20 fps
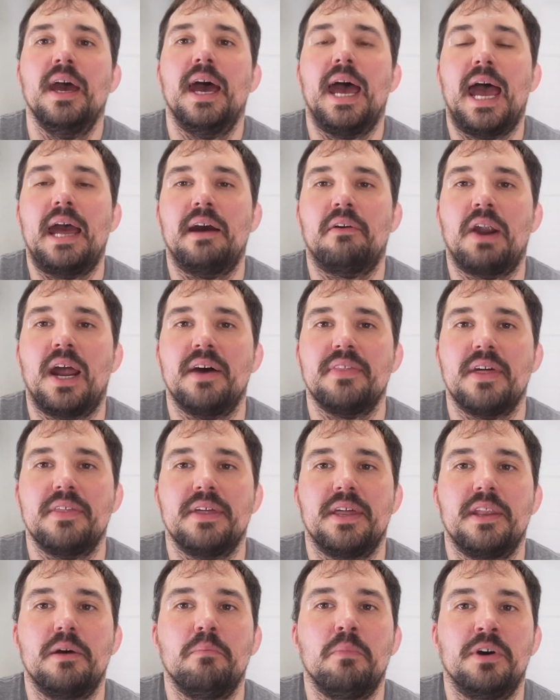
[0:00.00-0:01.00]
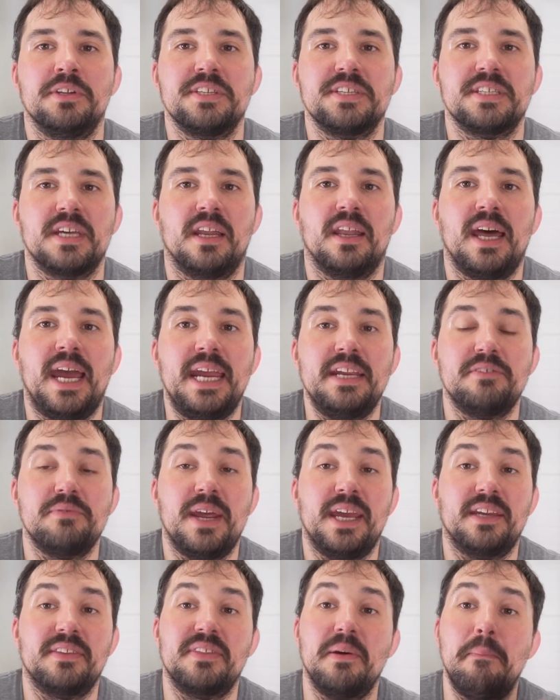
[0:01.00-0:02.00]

rather than a Monster Light rack.